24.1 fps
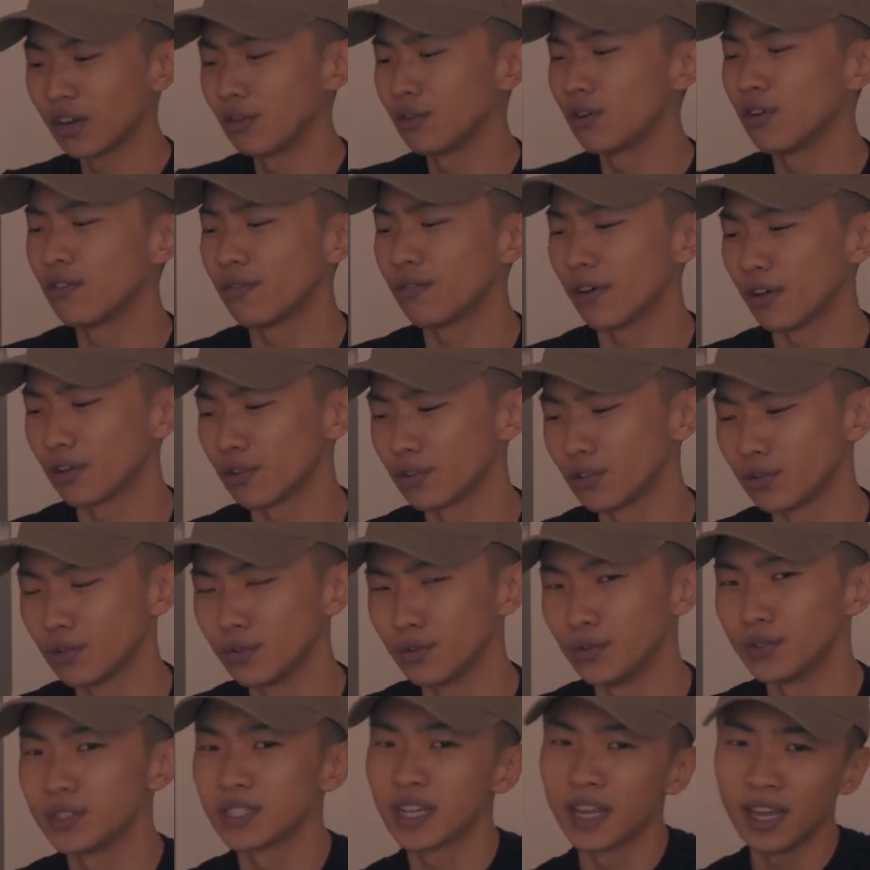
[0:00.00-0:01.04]
I don't know if I'll
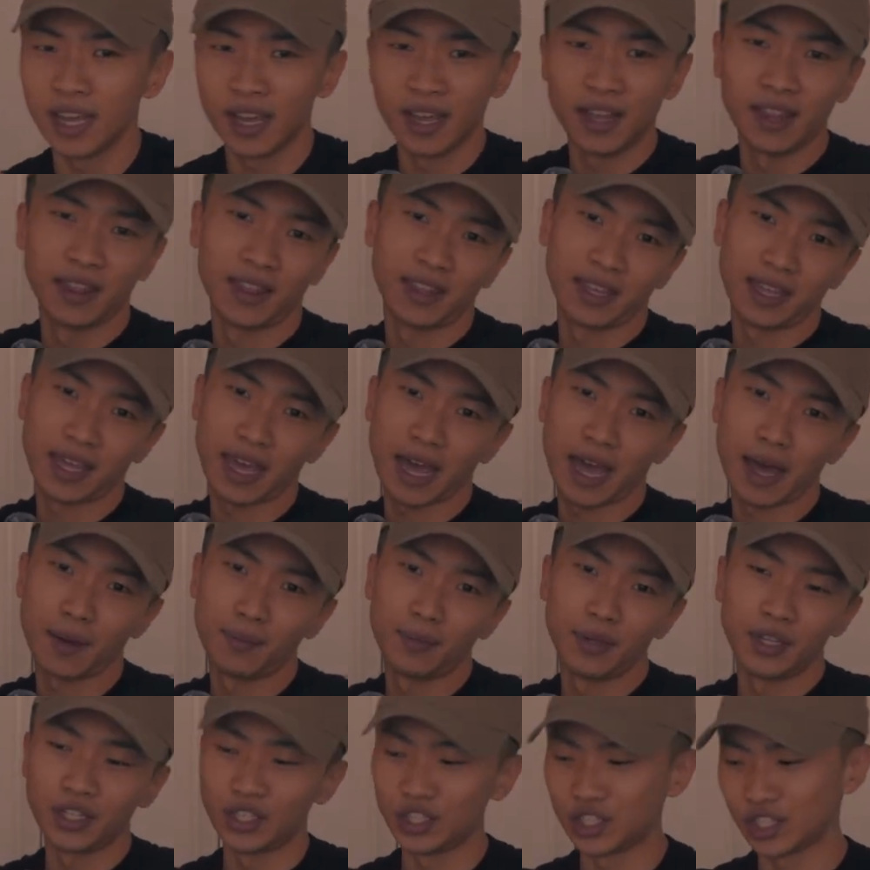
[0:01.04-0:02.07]
use the
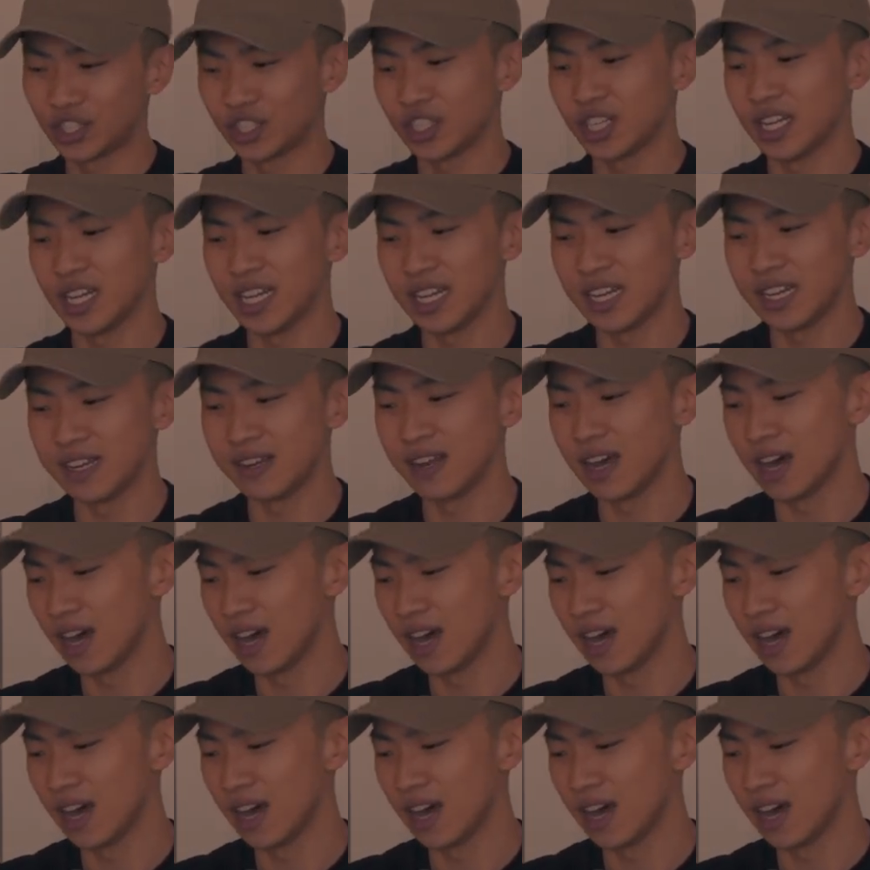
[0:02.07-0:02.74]
cabbage in